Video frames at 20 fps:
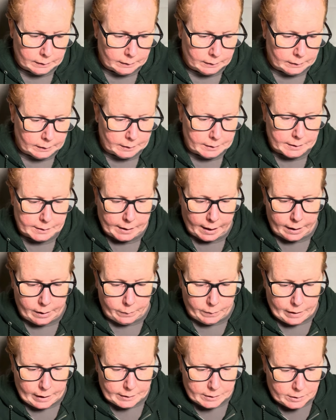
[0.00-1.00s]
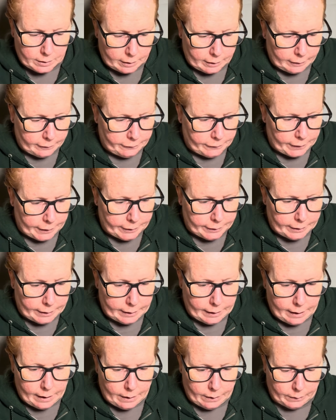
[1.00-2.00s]
This is kind of when I started figuring
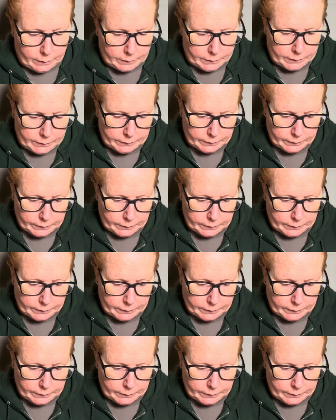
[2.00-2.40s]
out